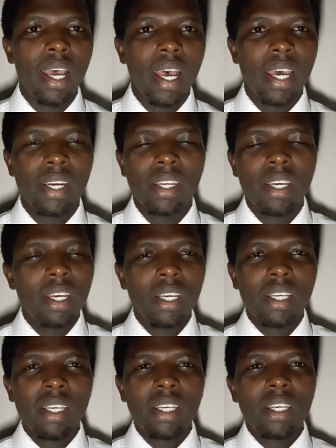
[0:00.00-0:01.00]
And
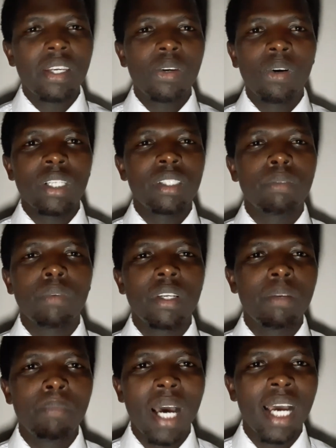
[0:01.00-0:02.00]
he was
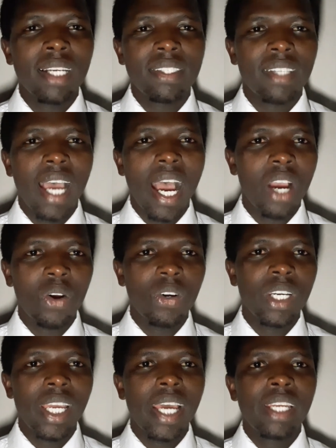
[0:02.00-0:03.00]
in much
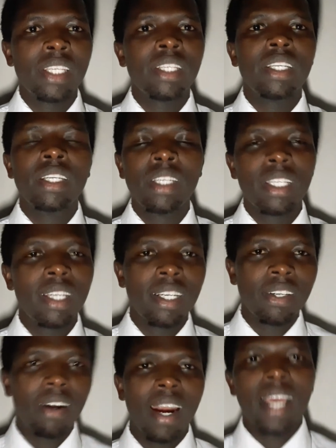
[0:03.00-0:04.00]
agony and he
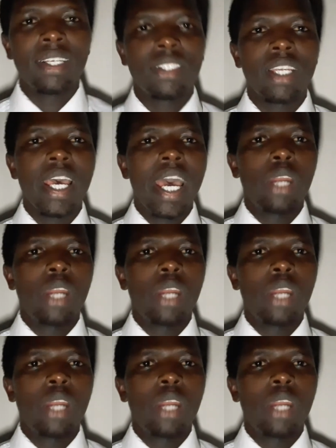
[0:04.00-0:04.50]
needed Christ.